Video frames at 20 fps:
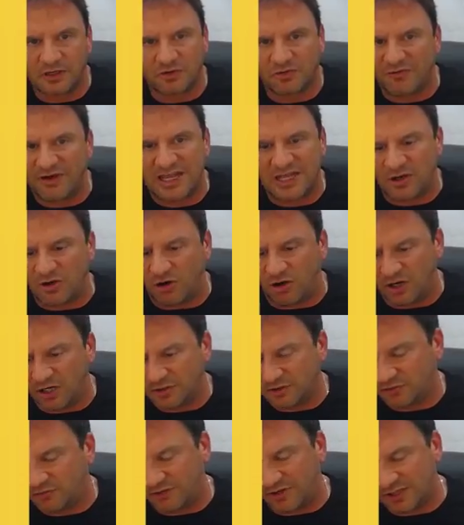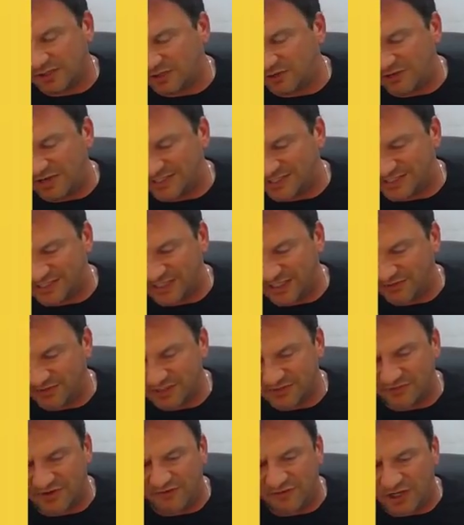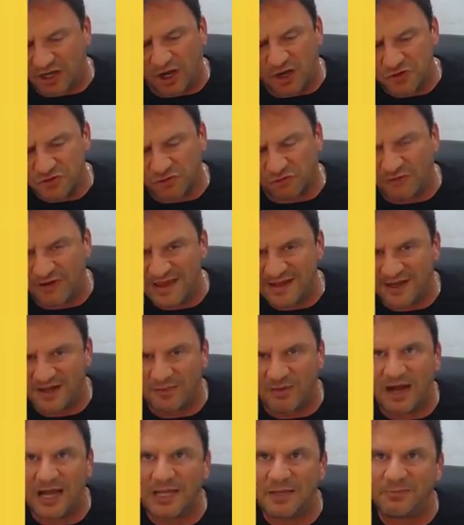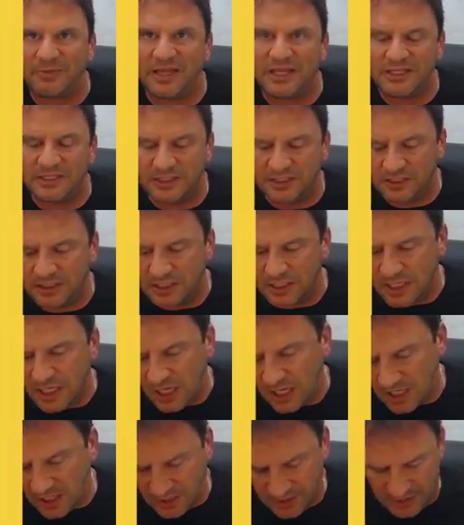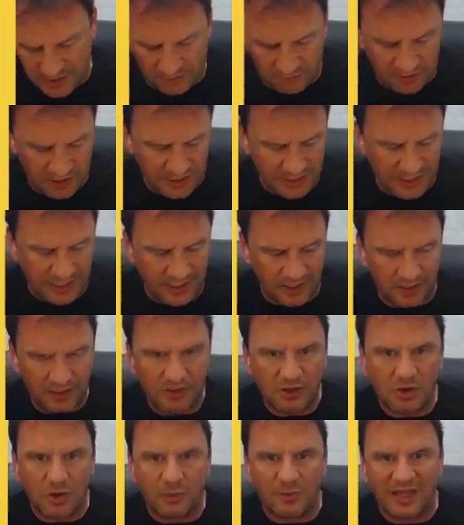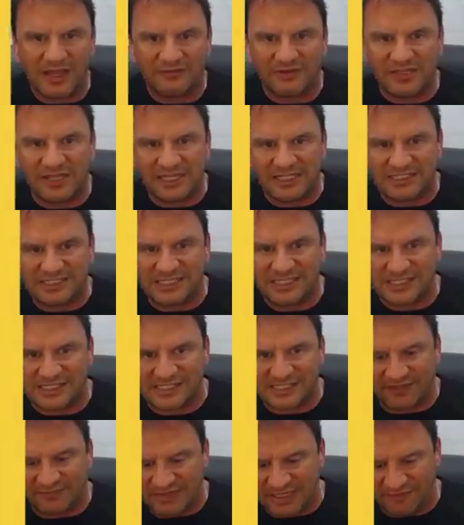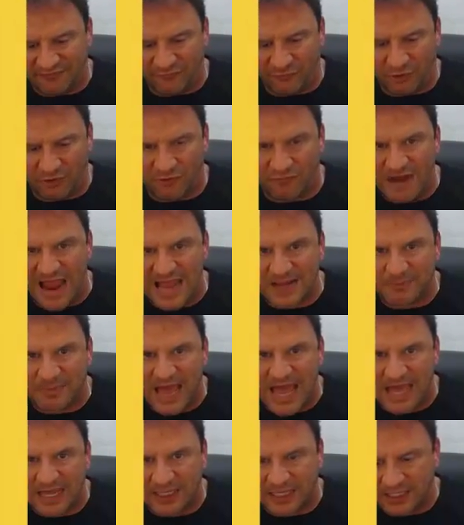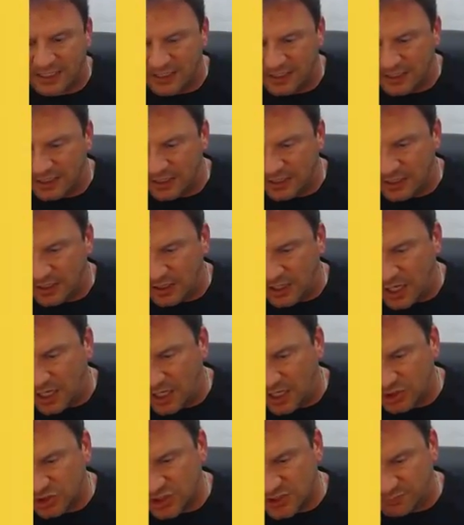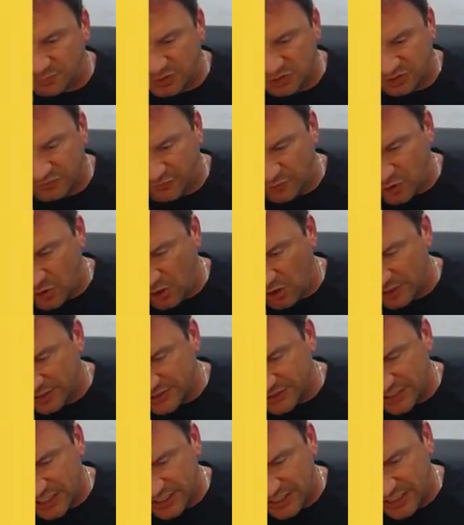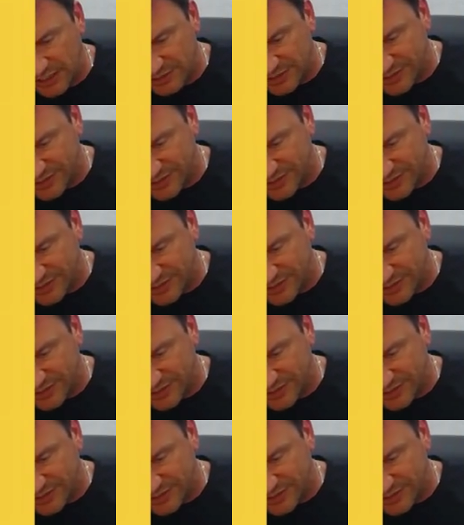Great card, great series, very underrated in my opinion. They're on there. We have a 1974 Rack Pack. Just beautiful cards on there.